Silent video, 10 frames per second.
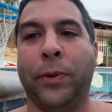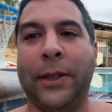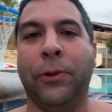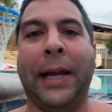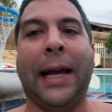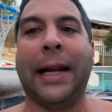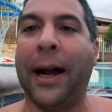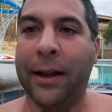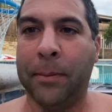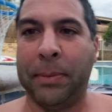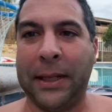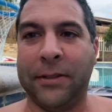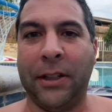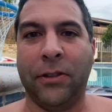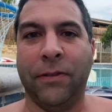that you get out of the
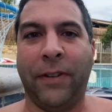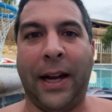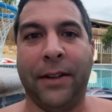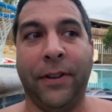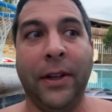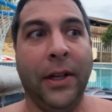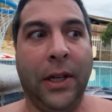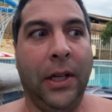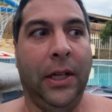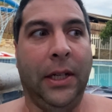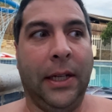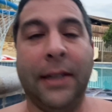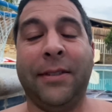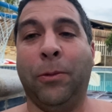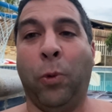PlayStation 5.
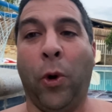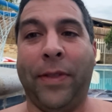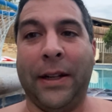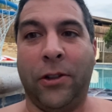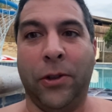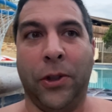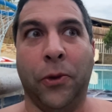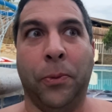Is it worth it to you?